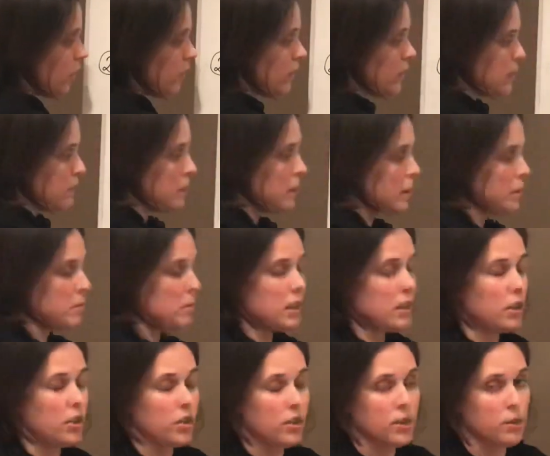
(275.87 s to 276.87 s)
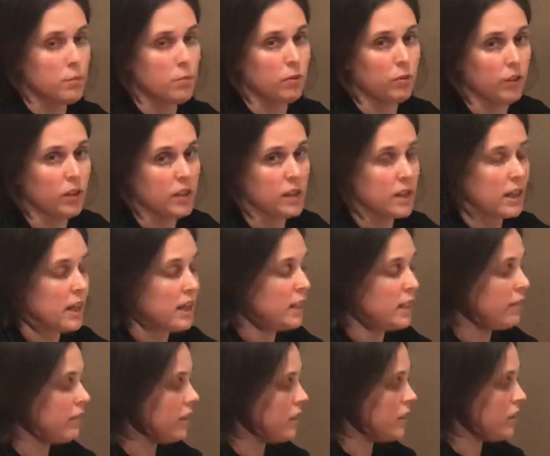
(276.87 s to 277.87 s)
of us mathematicians prefer to leave
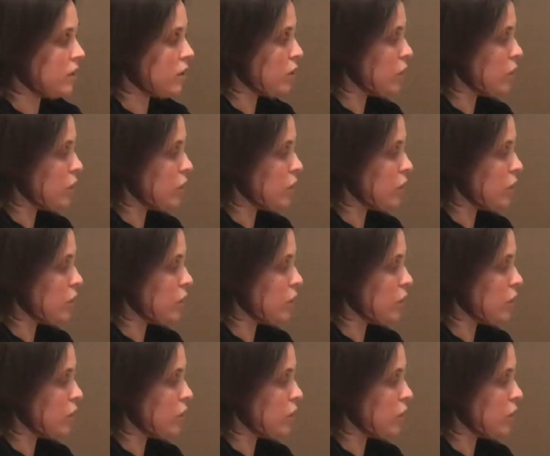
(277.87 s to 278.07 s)
it as a